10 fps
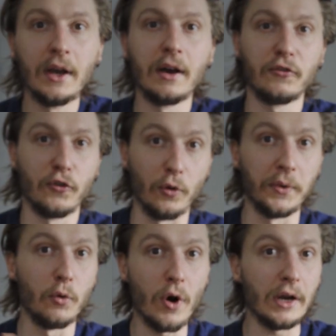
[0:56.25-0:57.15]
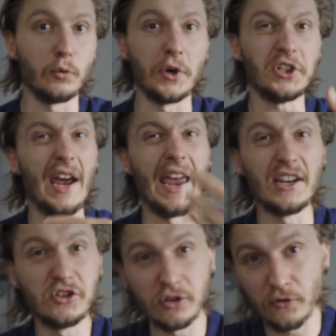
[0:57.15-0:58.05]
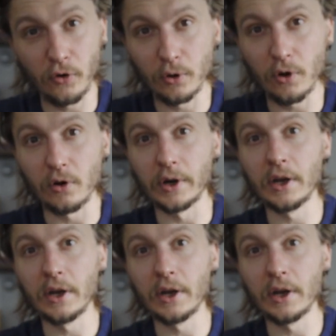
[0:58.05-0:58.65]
from the wine which aged for long.